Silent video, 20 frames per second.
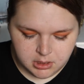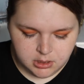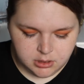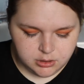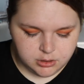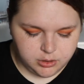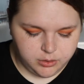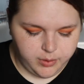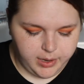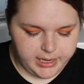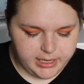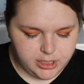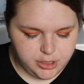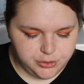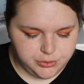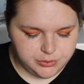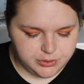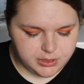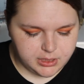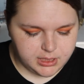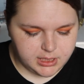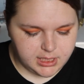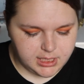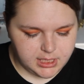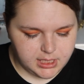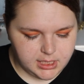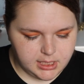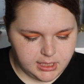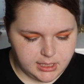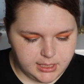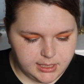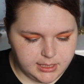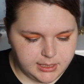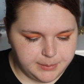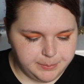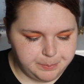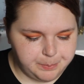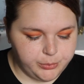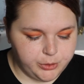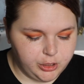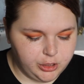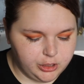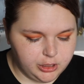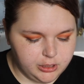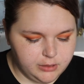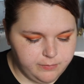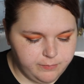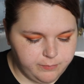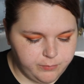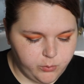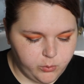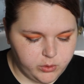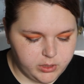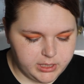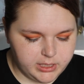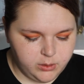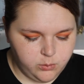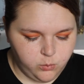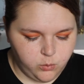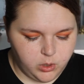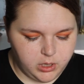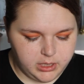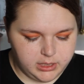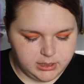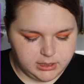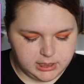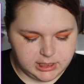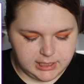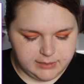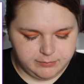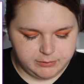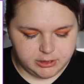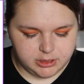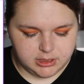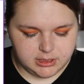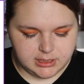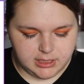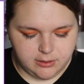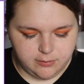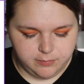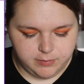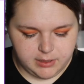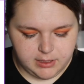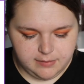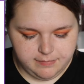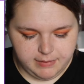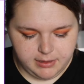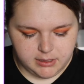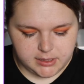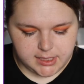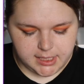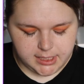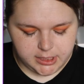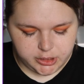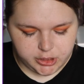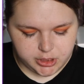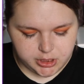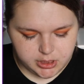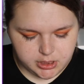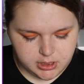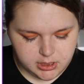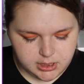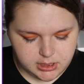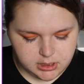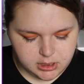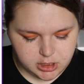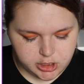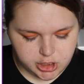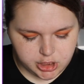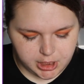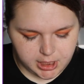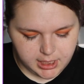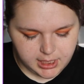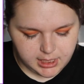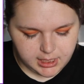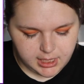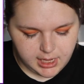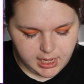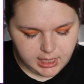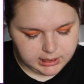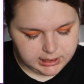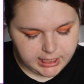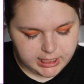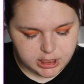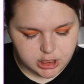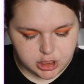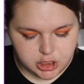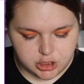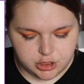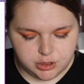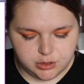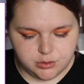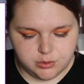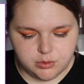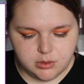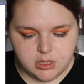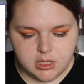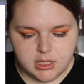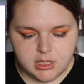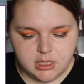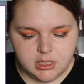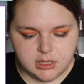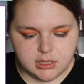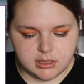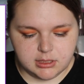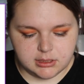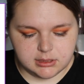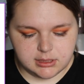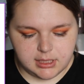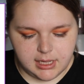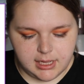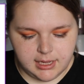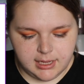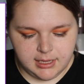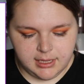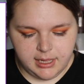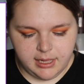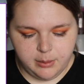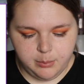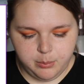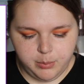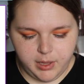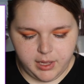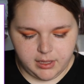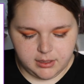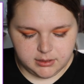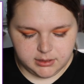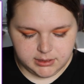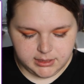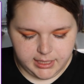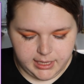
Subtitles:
So I use the Pure 4-in-1 Love Your Selfie Foundation in the shade LN2 because I am pale as